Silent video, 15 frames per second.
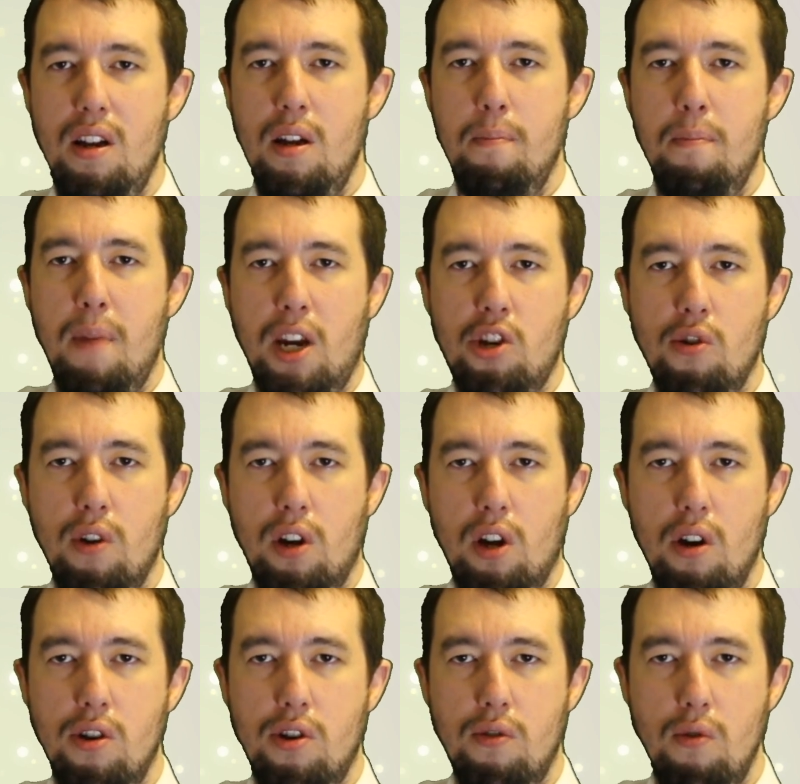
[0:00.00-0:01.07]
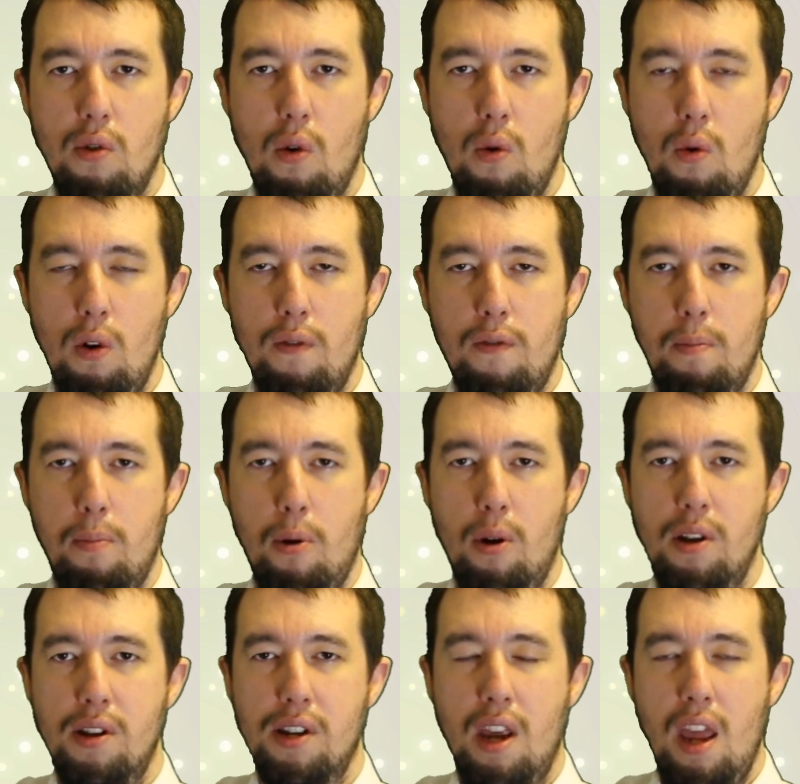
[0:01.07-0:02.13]
Make sure it goes through all of the
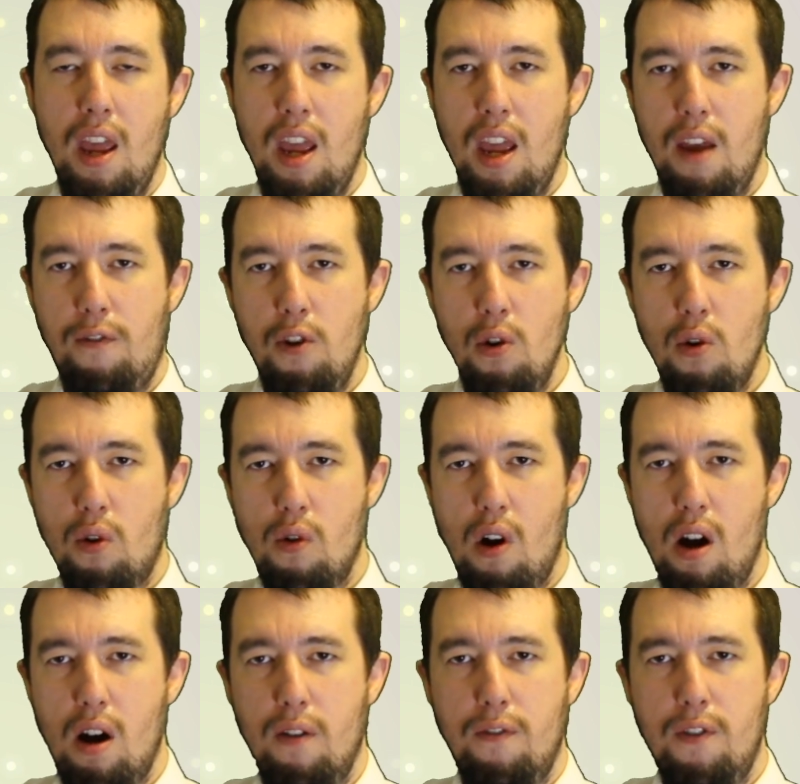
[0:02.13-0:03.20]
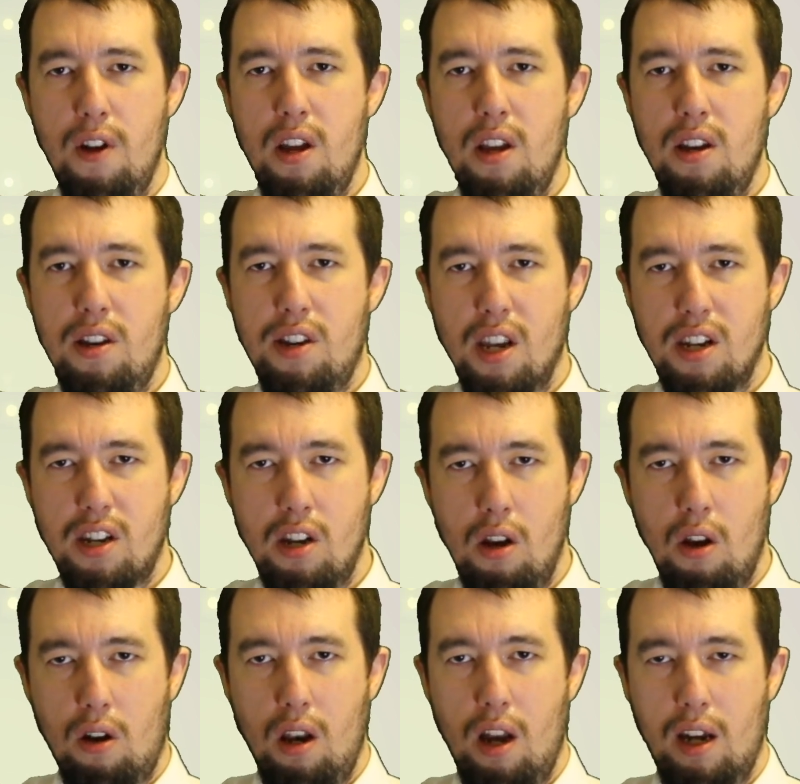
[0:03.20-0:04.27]
points. If your graph doesn't
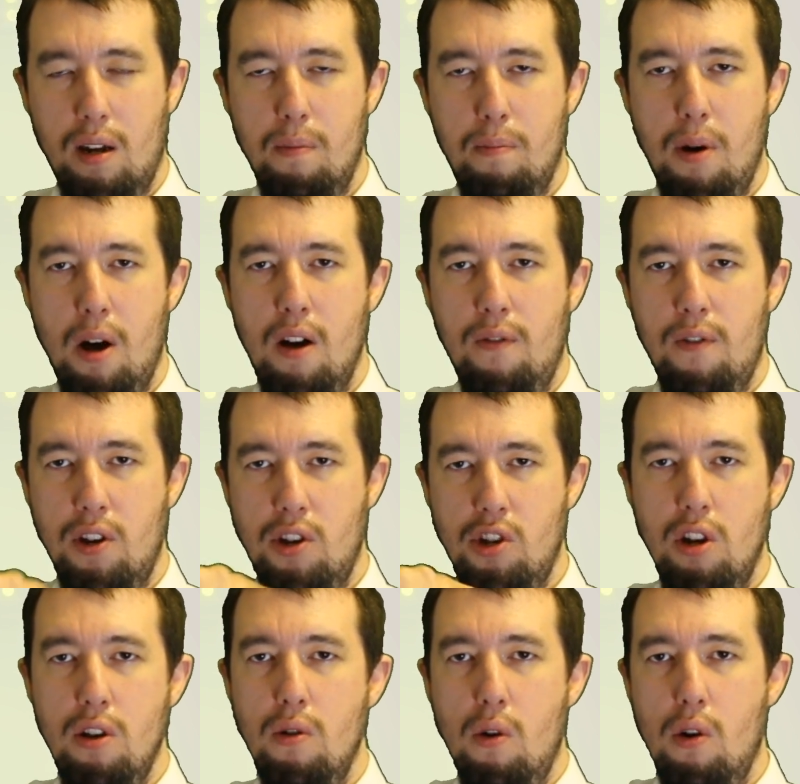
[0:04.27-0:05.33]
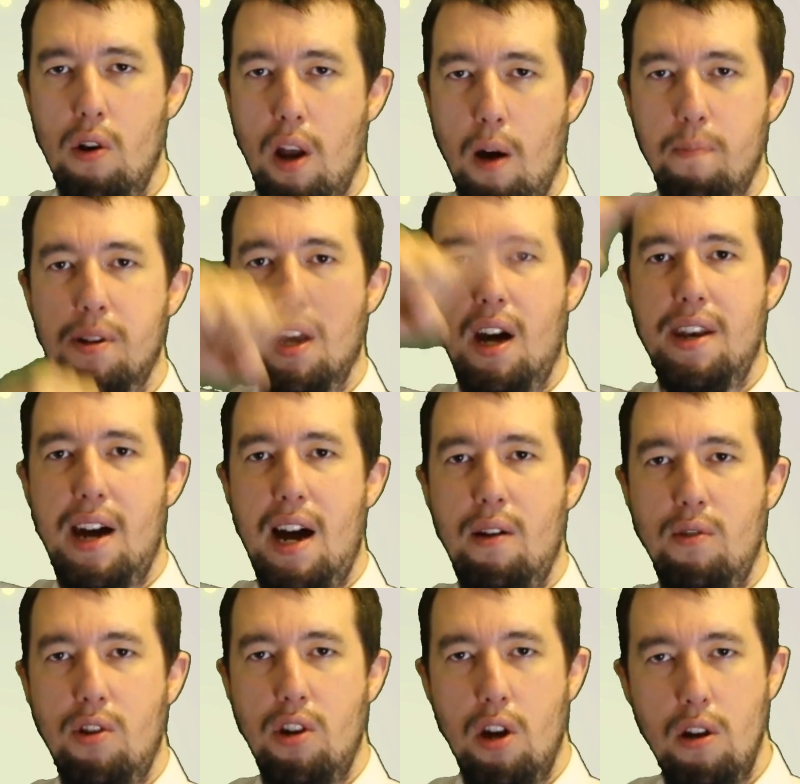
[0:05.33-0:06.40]
look like a perfect U or an upside down
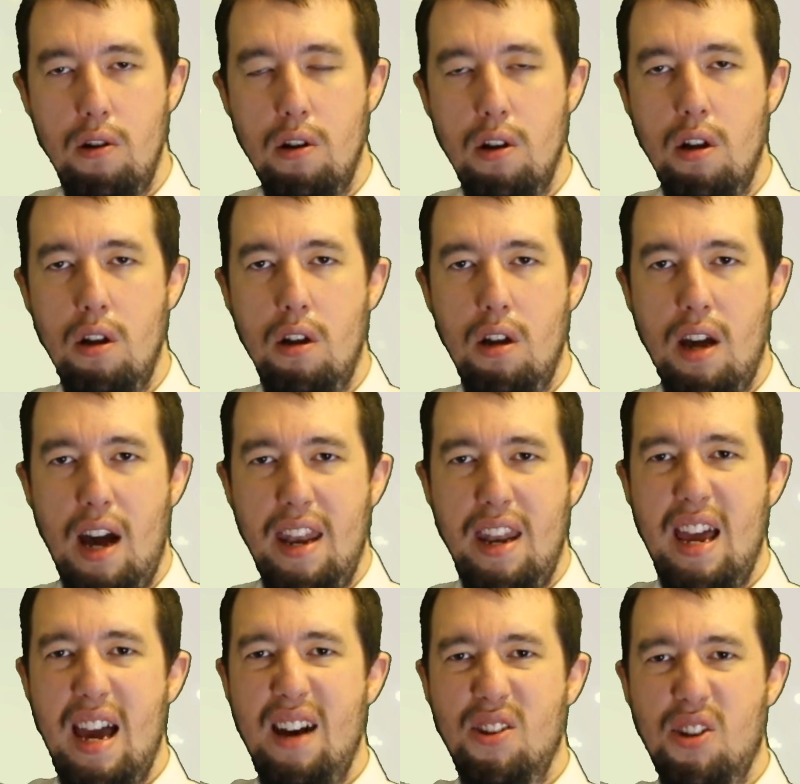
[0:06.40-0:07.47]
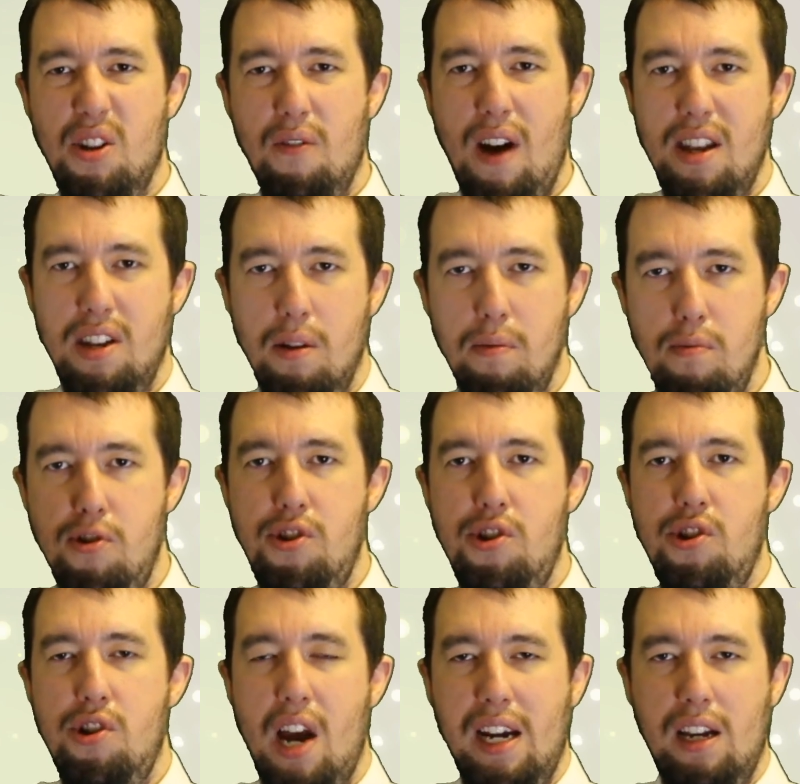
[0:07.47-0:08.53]
U, and it sort of has a
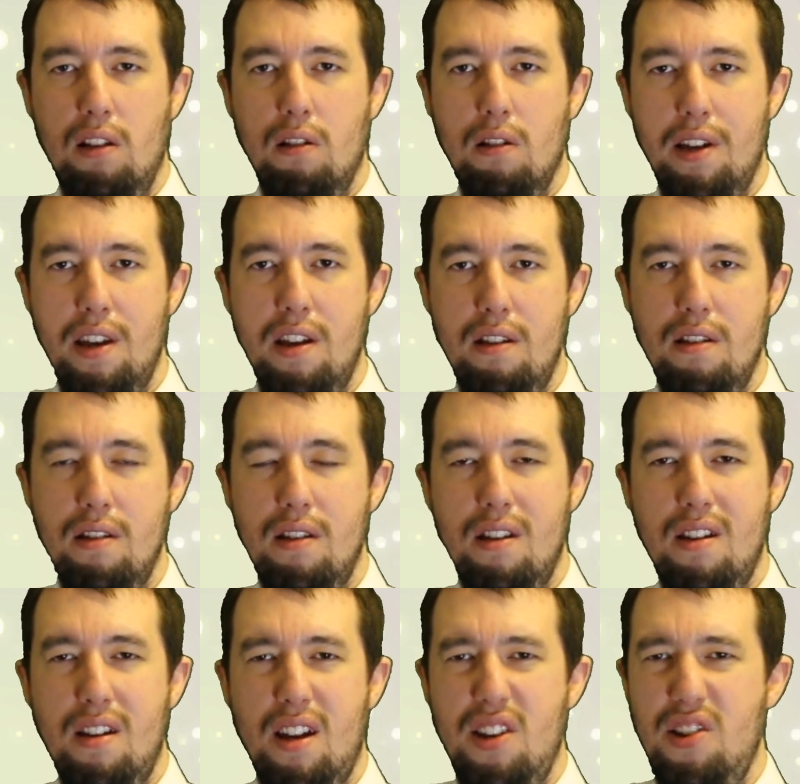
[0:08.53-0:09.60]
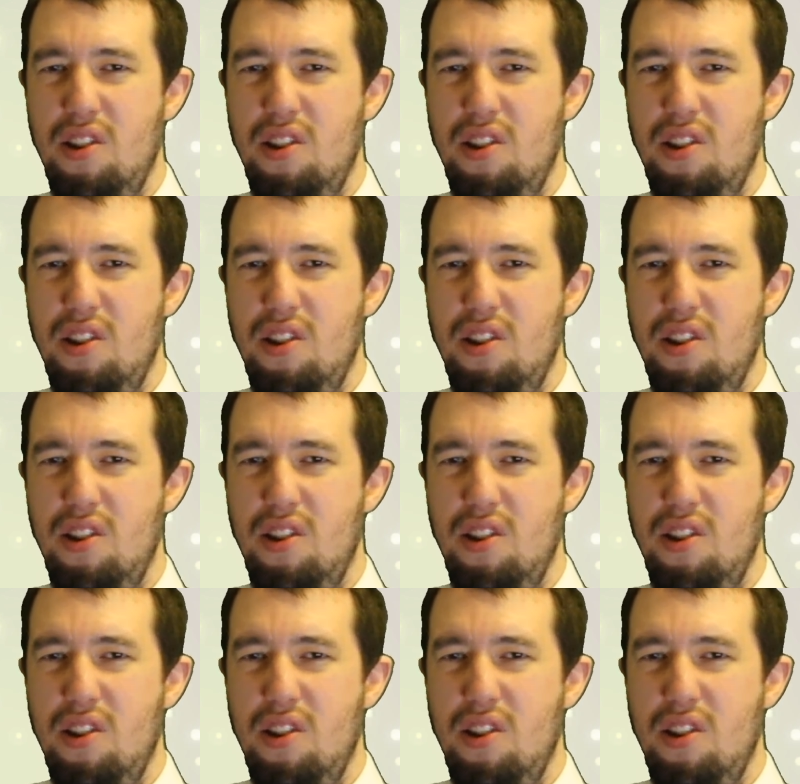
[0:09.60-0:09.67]
jaggle in it, I